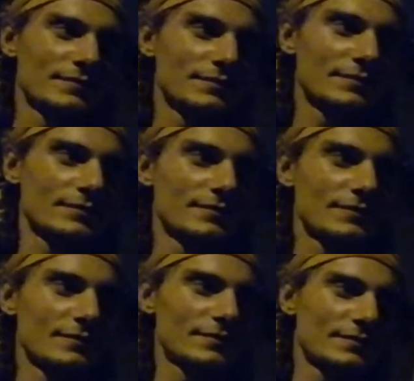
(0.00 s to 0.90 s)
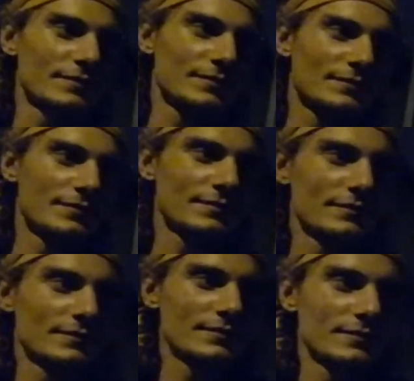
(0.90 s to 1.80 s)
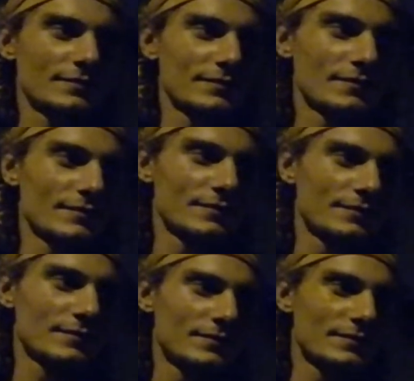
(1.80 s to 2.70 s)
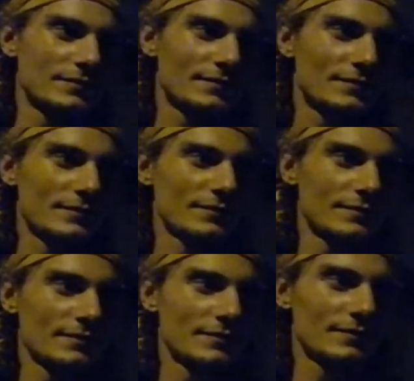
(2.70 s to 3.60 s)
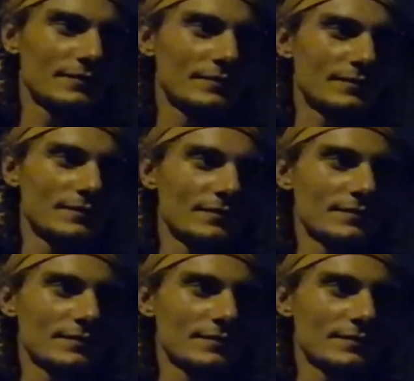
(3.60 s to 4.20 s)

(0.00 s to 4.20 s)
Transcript: [no speech]